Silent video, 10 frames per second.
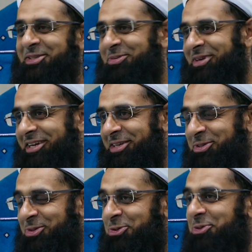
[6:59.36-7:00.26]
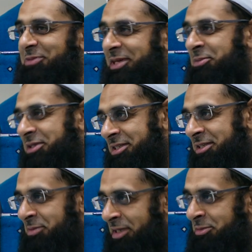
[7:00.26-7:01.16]
SubhanAllah. So room temperature
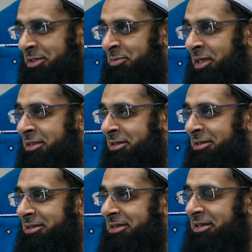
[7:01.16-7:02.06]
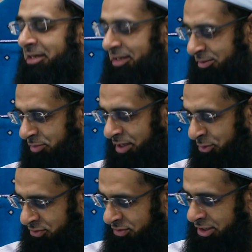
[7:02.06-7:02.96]
sometimes is better. But I
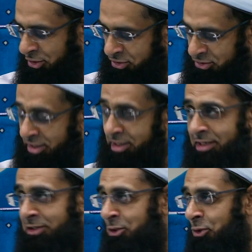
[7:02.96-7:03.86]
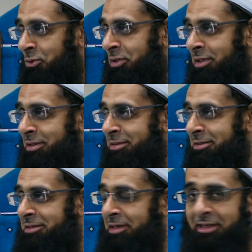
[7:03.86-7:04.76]
was really hot, so I had the cold one.
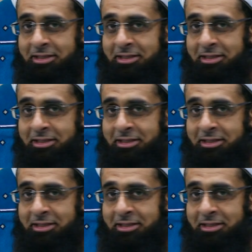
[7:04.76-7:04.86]
Allah